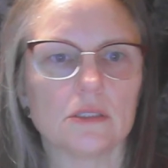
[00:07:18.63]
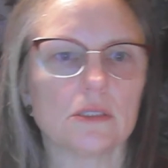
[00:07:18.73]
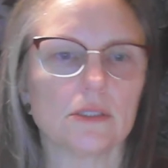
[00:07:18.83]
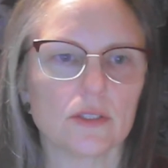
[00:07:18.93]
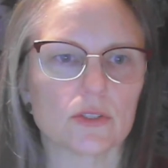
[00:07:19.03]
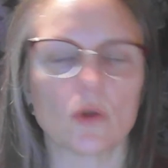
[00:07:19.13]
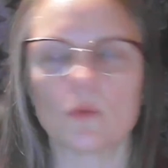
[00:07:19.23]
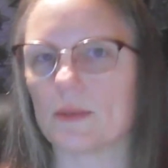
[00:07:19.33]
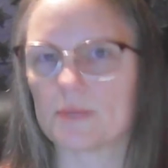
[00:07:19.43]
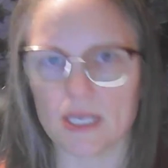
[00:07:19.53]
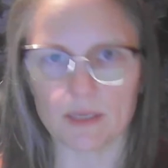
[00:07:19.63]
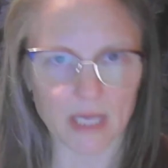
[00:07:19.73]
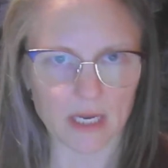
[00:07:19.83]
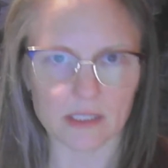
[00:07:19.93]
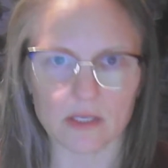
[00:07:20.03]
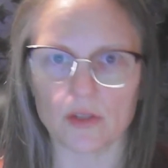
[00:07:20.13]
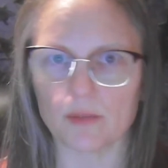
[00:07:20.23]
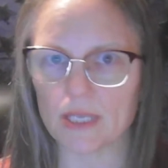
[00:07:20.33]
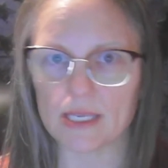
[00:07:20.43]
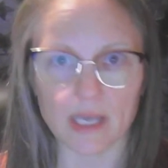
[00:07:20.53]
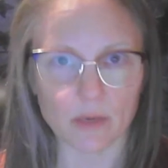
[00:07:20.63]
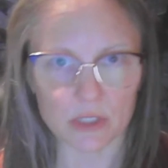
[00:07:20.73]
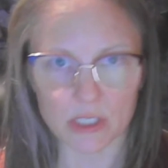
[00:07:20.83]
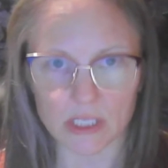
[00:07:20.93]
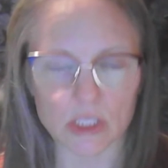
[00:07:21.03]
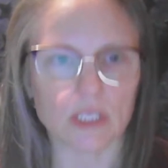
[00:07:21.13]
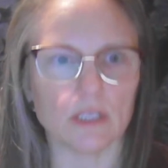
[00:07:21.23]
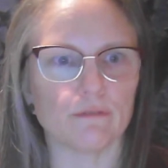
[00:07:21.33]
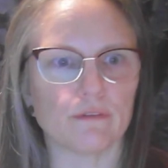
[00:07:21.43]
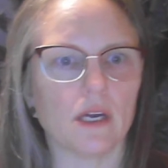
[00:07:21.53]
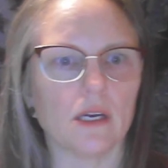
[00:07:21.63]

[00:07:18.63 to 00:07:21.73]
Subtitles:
there's a whole website about it. It's called the Plain Language Initiative.